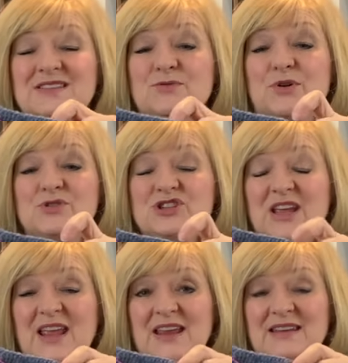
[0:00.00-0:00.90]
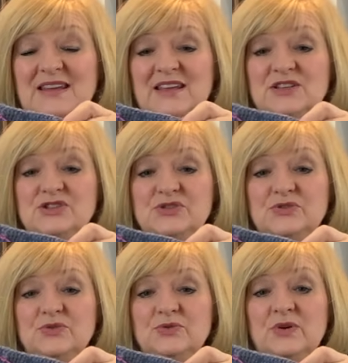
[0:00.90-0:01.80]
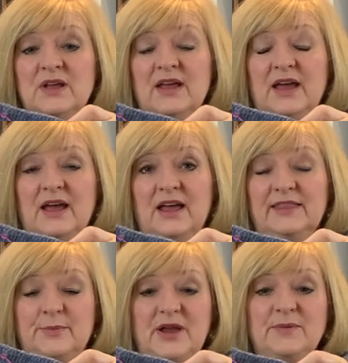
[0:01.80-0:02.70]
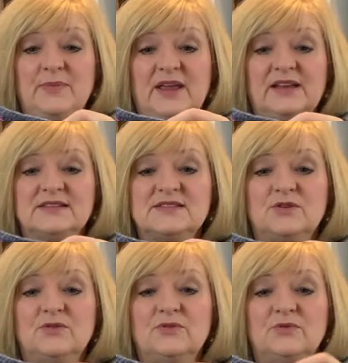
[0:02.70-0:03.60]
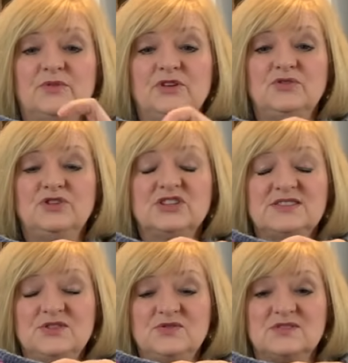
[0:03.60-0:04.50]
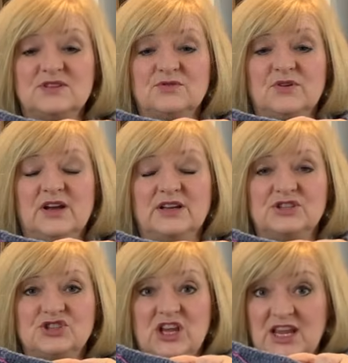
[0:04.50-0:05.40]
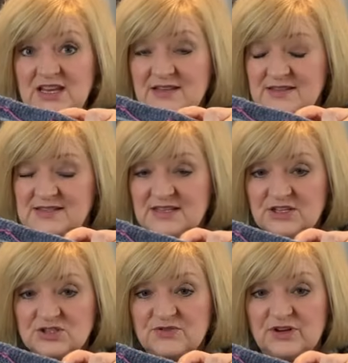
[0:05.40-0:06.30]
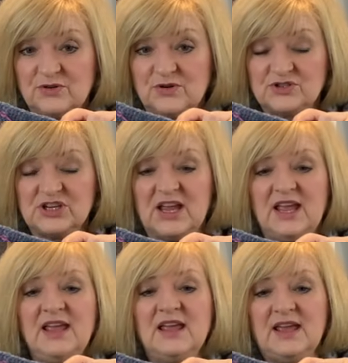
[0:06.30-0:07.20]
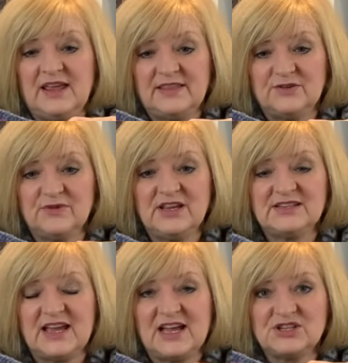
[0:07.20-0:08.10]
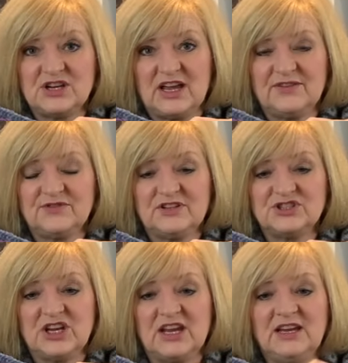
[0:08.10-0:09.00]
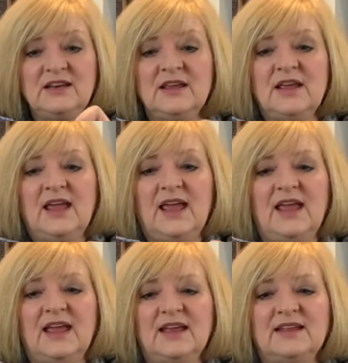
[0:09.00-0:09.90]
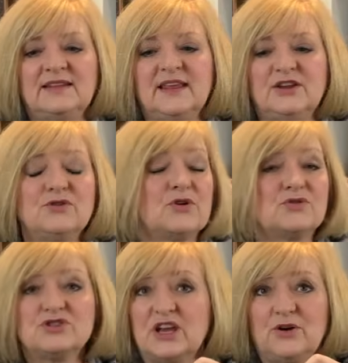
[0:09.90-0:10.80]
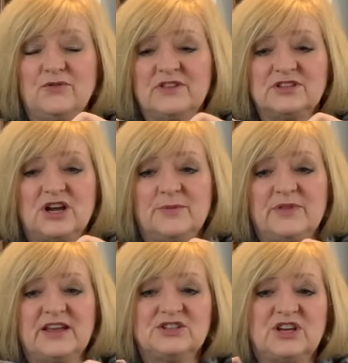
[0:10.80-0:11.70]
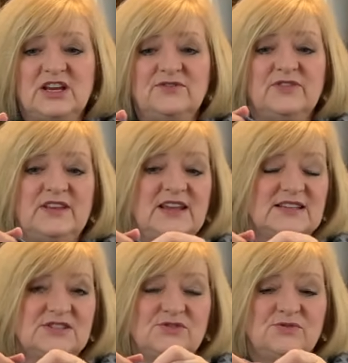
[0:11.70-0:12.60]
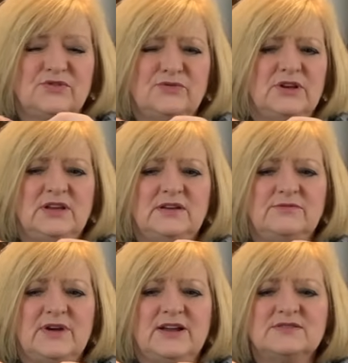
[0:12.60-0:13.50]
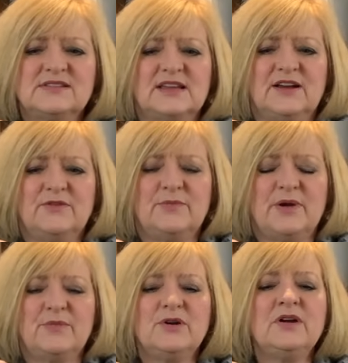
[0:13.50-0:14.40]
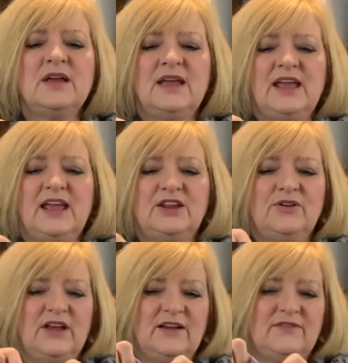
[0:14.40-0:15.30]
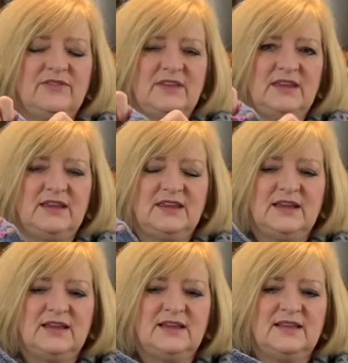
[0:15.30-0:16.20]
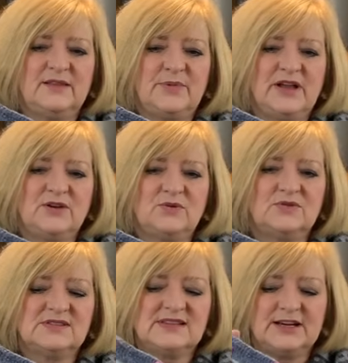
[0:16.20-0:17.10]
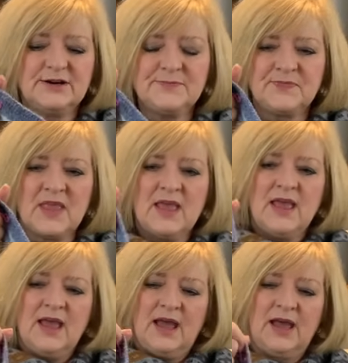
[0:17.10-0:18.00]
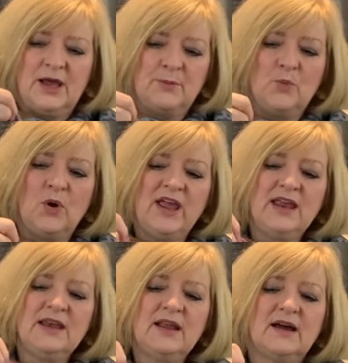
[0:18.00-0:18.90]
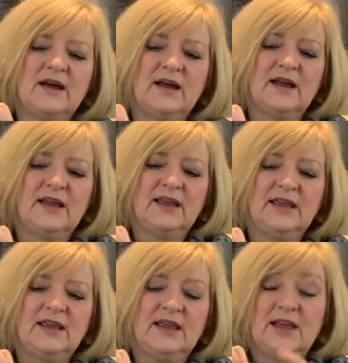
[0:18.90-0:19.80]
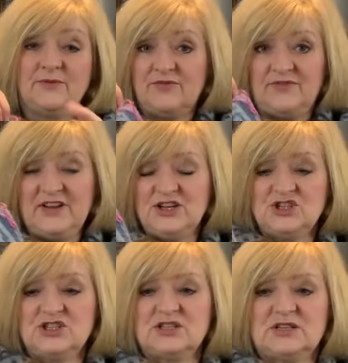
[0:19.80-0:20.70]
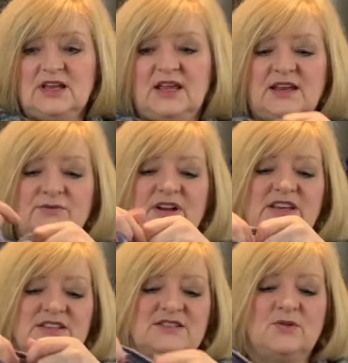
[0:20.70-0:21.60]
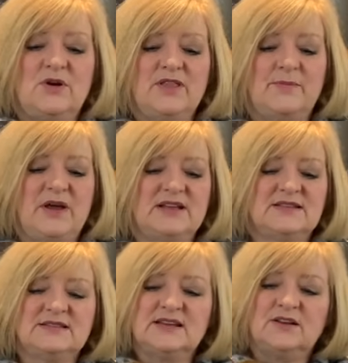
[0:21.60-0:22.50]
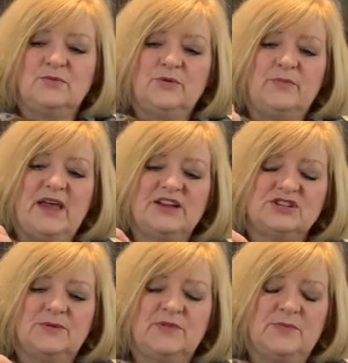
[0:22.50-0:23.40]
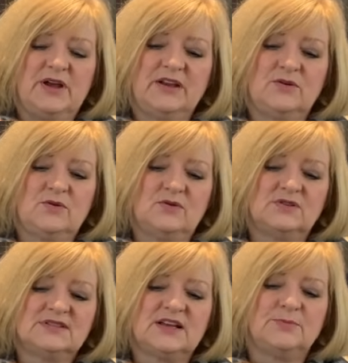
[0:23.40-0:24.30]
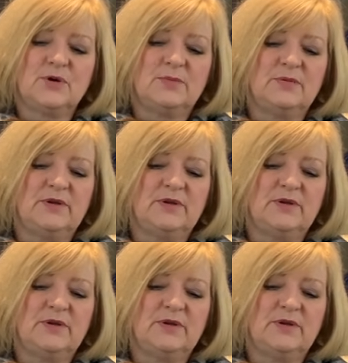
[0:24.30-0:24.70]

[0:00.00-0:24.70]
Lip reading: crocheted into the button band. So you just use a chain stitch in crochet and then reattach after the chain. And then you crochet over the top of that chain for the next 2 or 3 rounds, I can't remember. And you have the buttonholes there. When I am finished and ready to sew on the buttons, I will match up the buttonholes. I'll probably